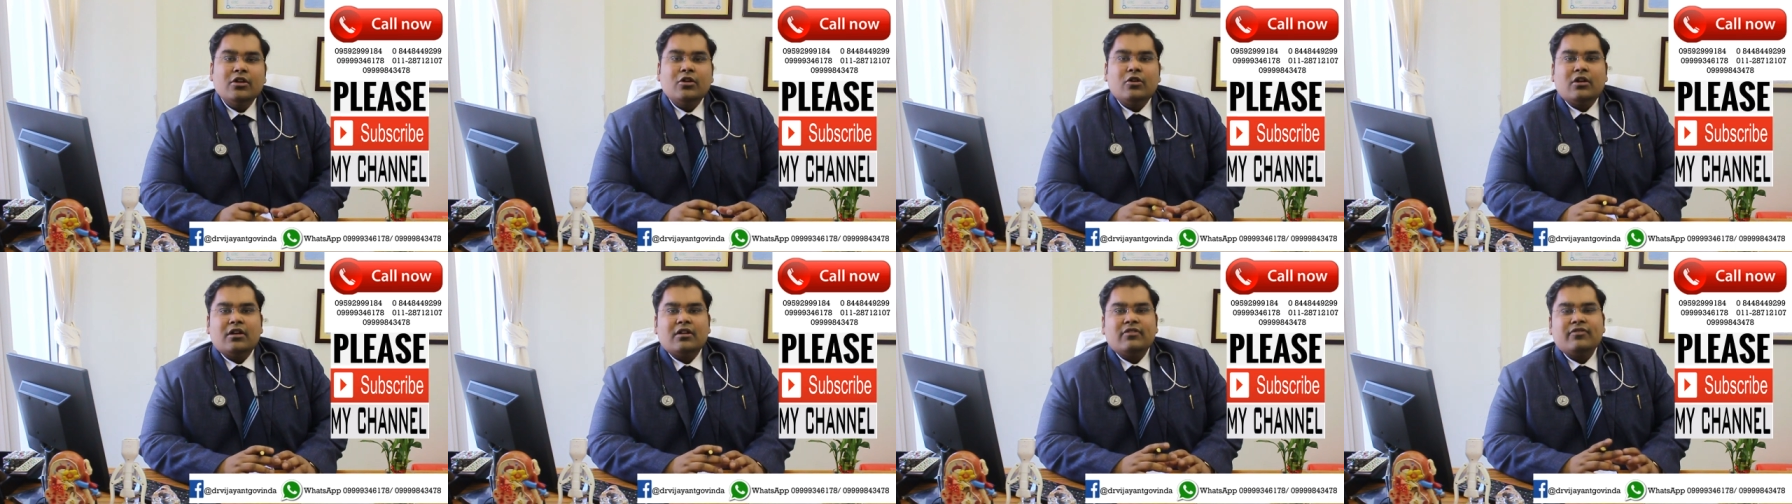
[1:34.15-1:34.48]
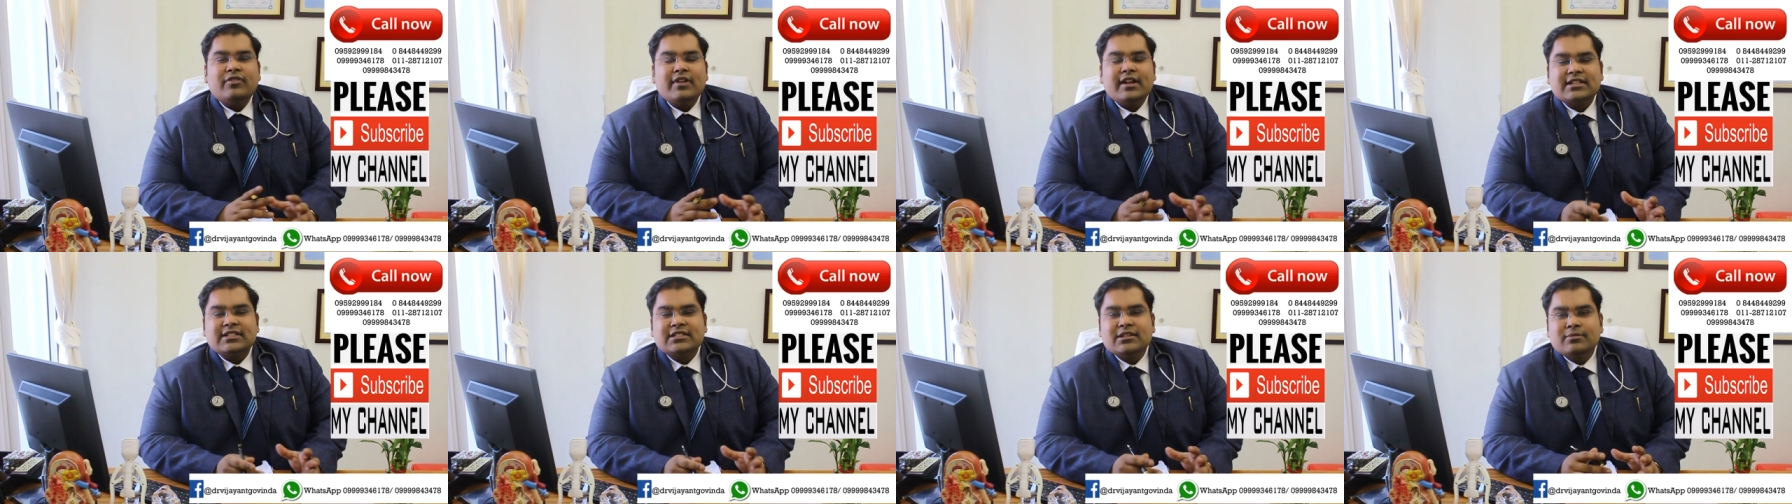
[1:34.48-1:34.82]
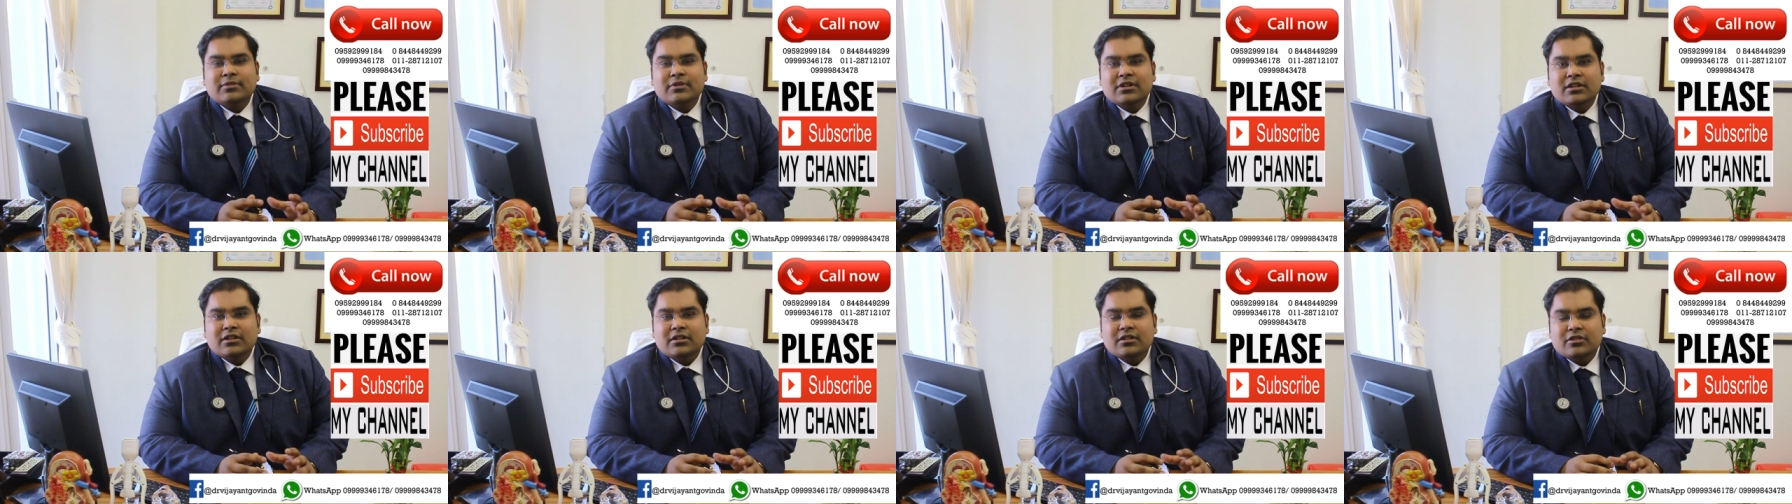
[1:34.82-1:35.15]
or
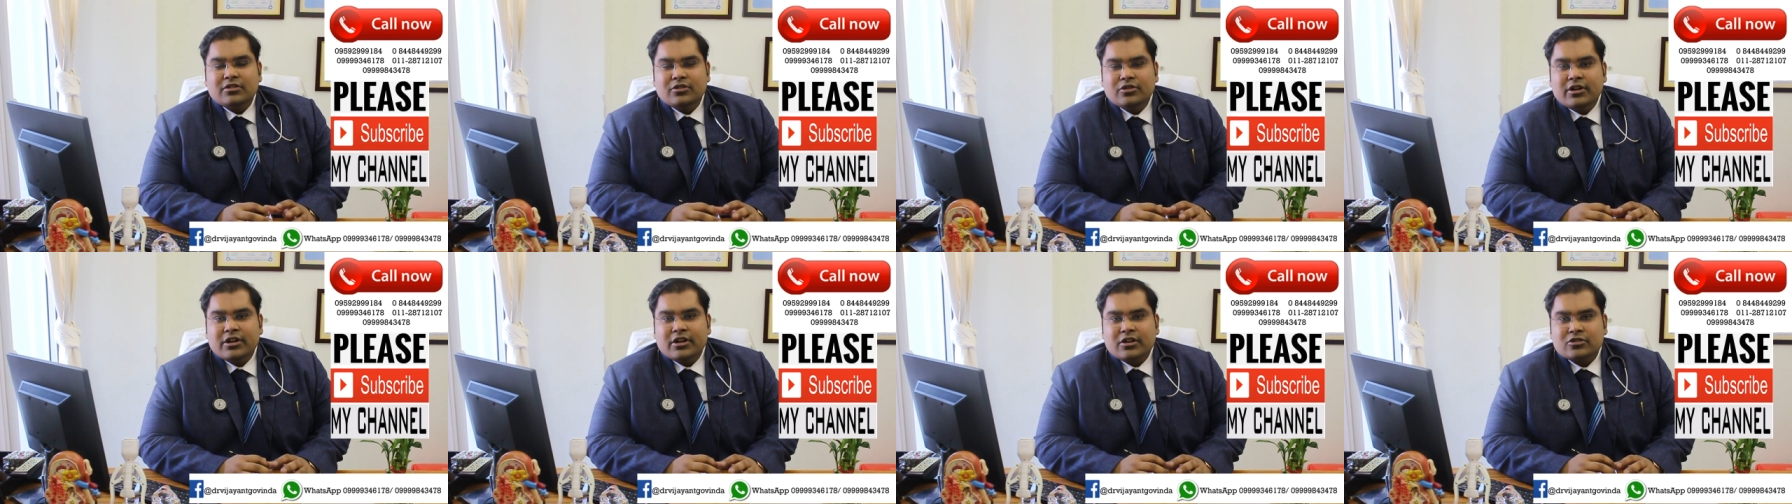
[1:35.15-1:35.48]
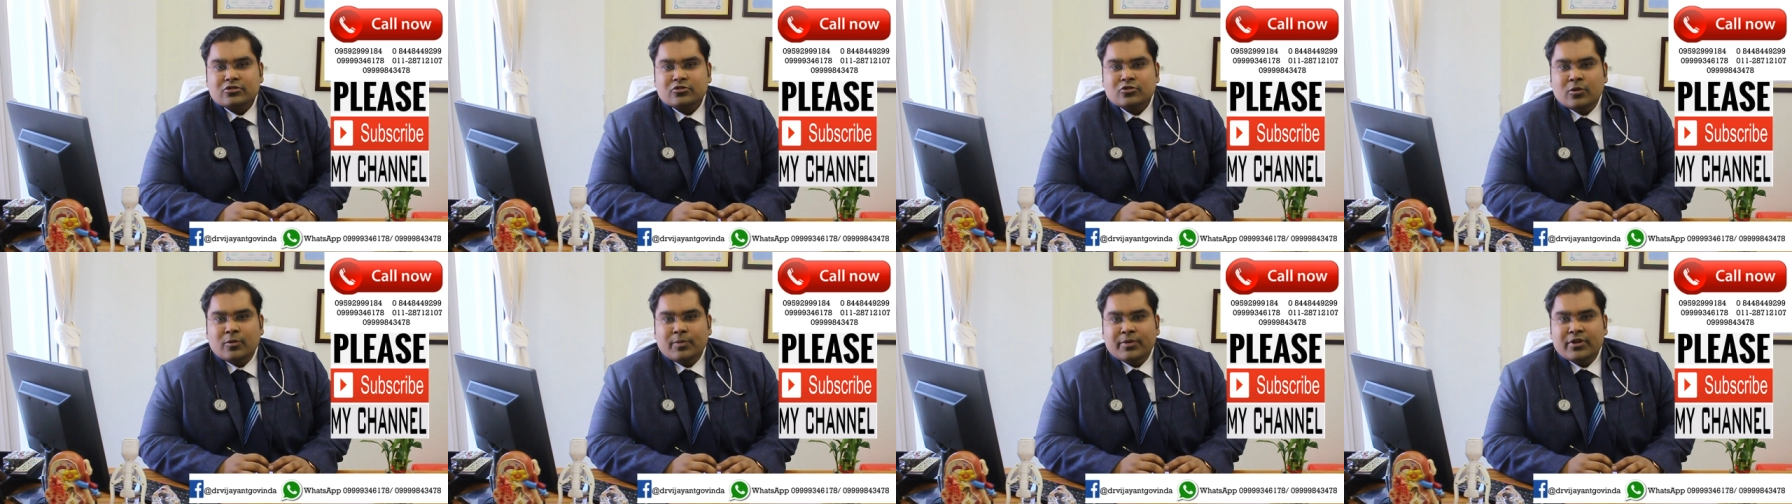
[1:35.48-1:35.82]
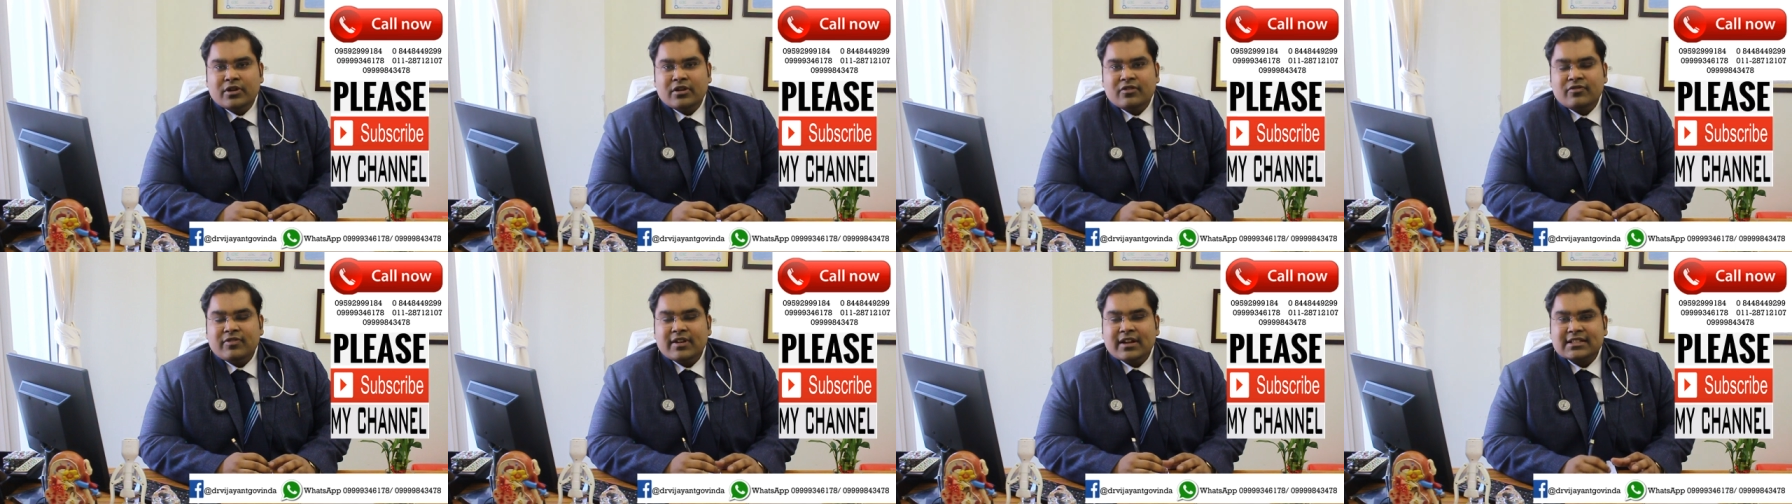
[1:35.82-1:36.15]
flexible ureteroscopy
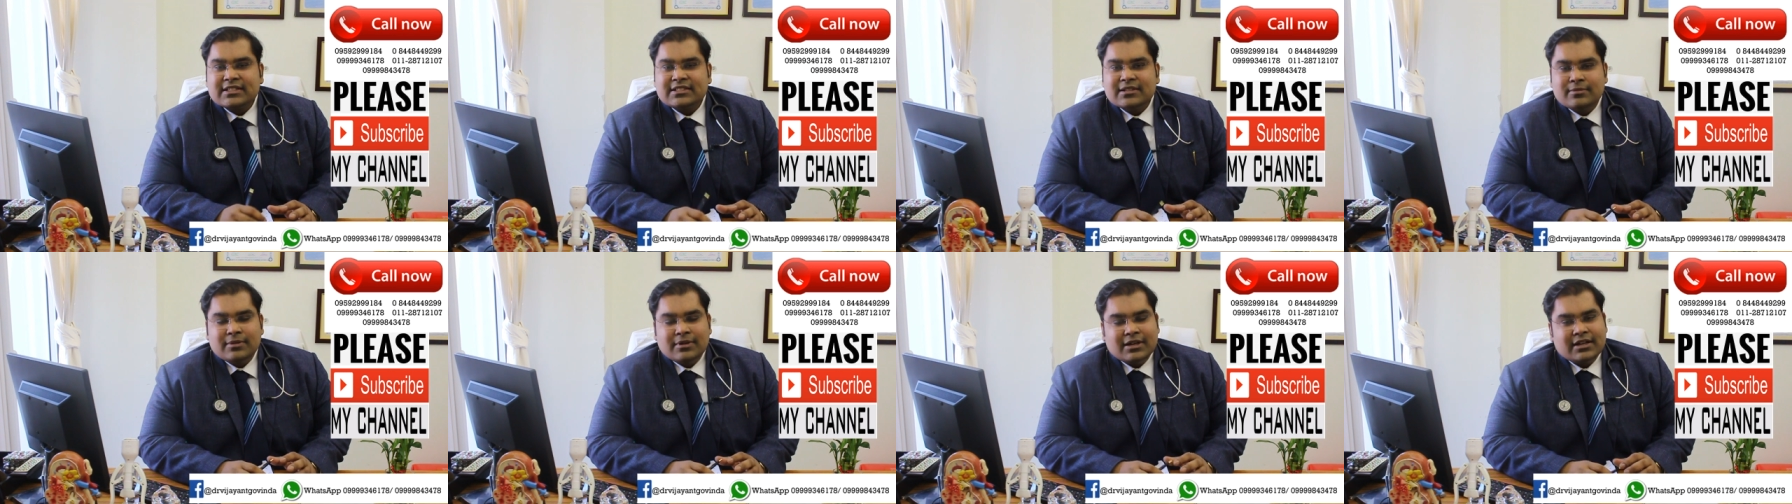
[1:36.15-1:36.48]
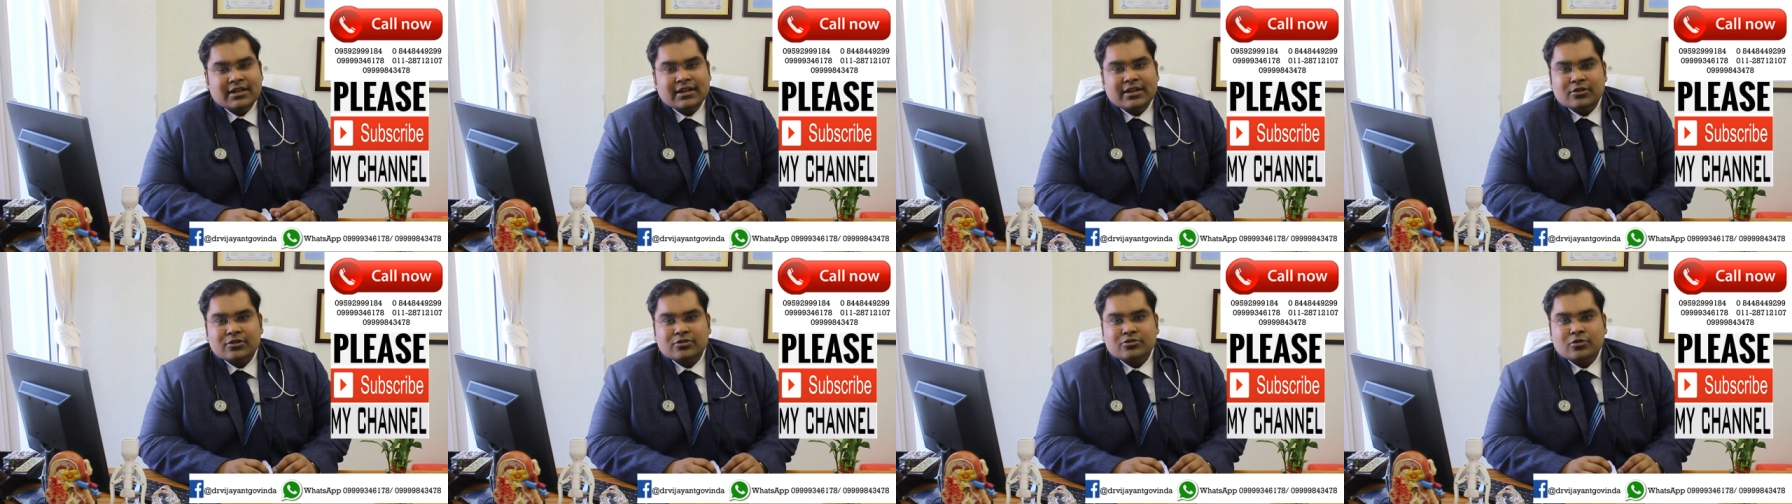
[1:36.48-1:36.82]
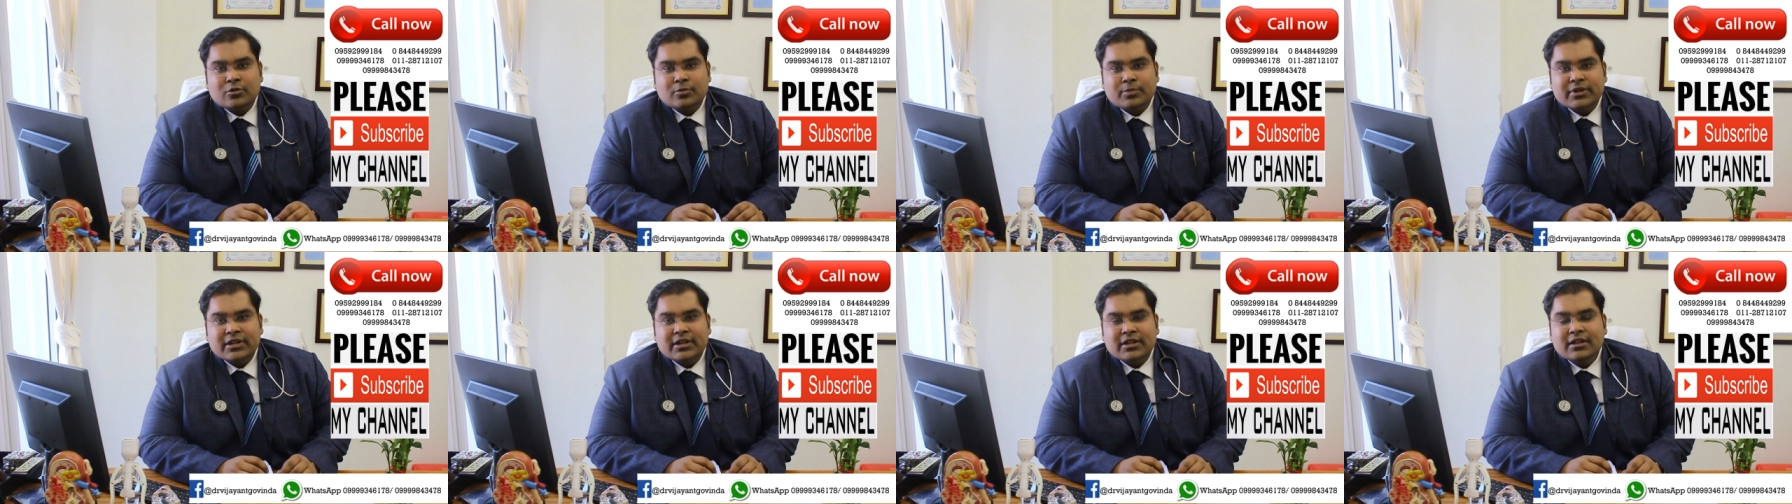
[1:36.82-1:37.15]
or flexible
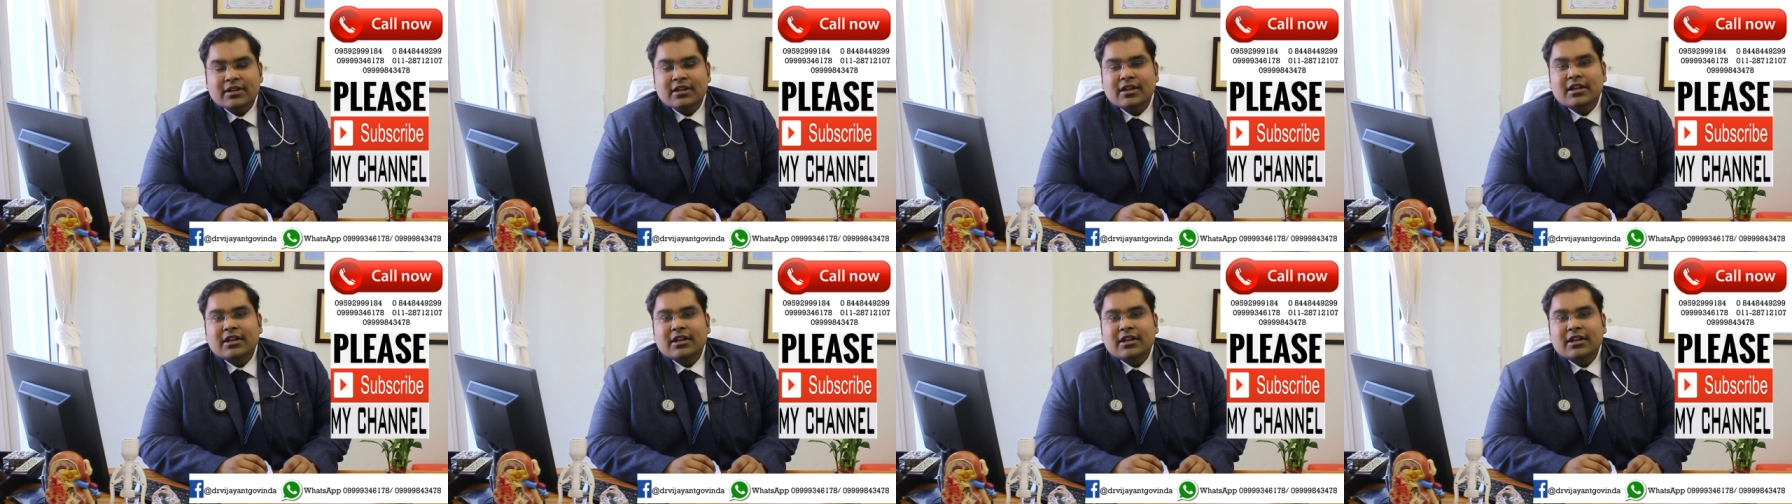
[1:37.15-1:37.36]
rhinoscopy.